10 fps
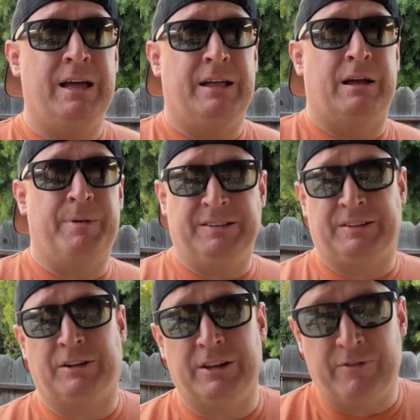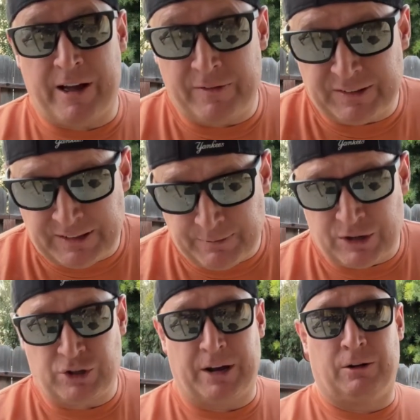Now basically, if you haven't seen
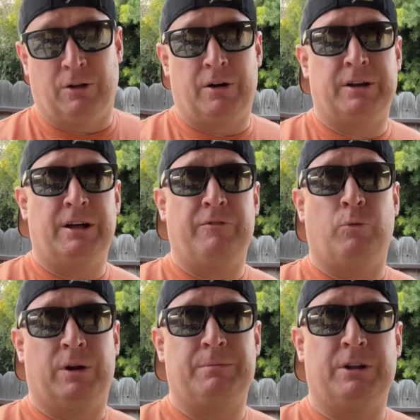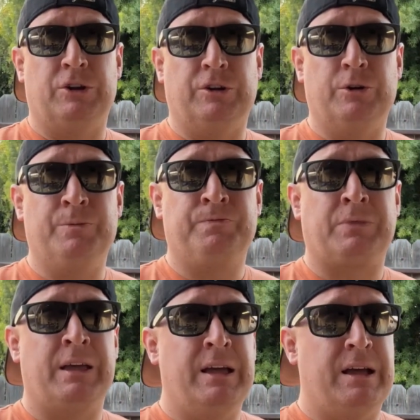my channel long enough, what I'm going to do
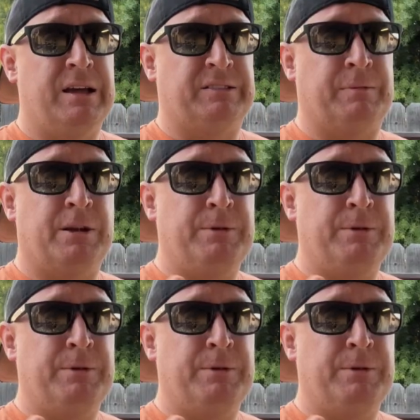is I'm going to be